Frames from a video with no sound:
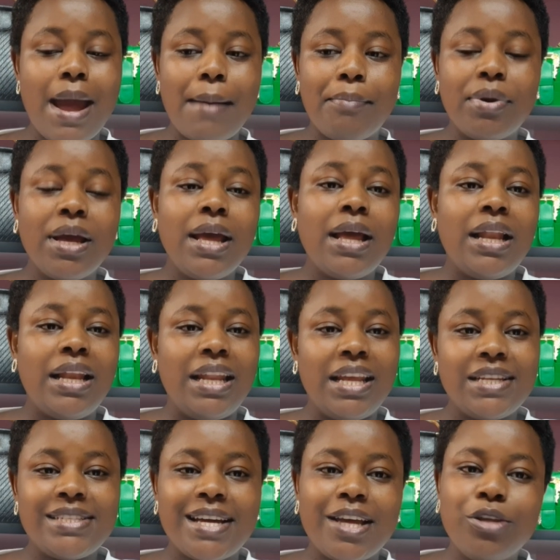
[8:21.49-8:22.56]
up
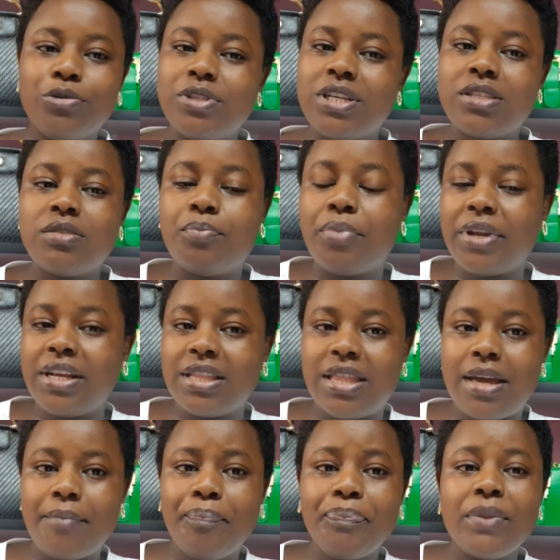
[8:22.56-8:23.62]
later, you just bring
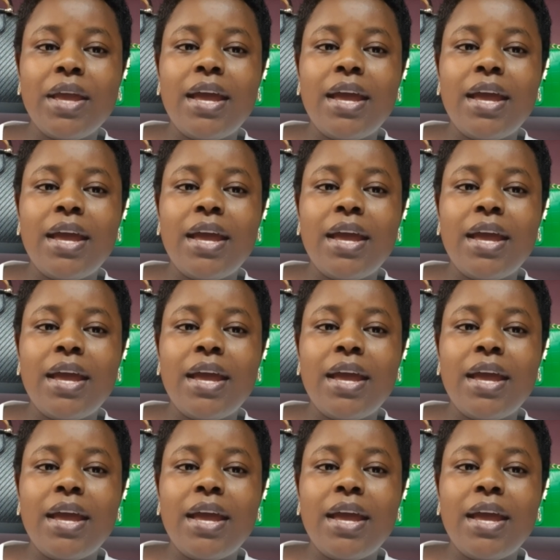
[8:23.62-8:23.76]
them,